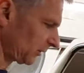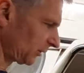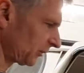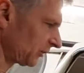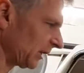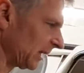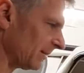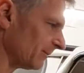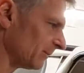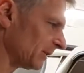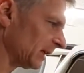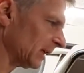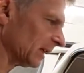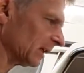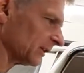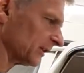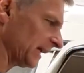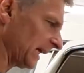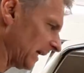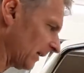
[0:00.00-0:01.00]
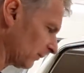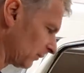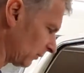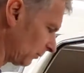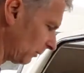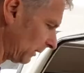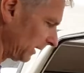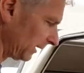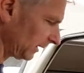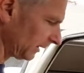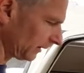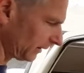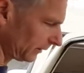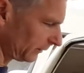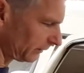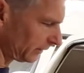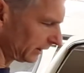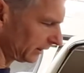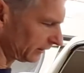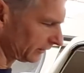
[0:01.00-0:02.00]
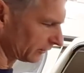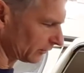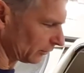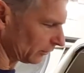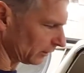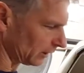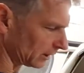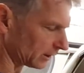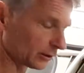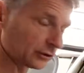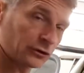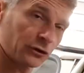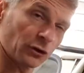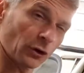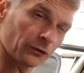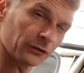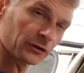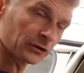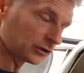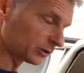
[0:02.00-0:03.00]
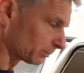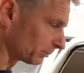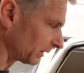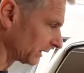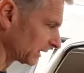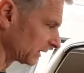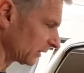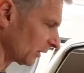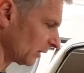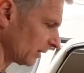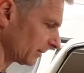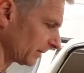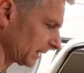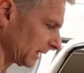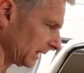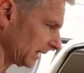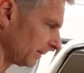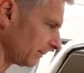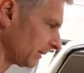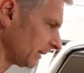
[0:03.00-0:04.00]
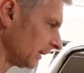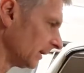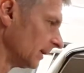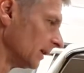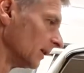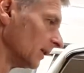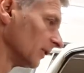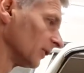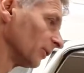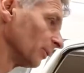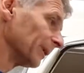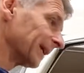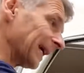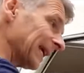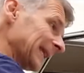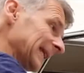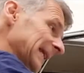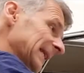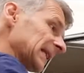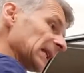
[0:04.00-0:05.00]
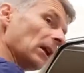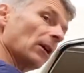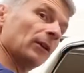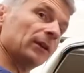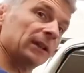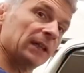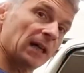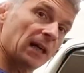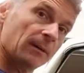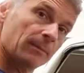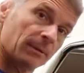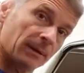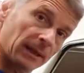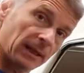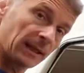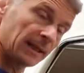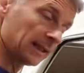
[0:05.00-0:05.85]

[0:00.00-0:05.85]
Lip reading: the same deal as the outer one, although these have got like a softer spring type clip. So we get these lined up and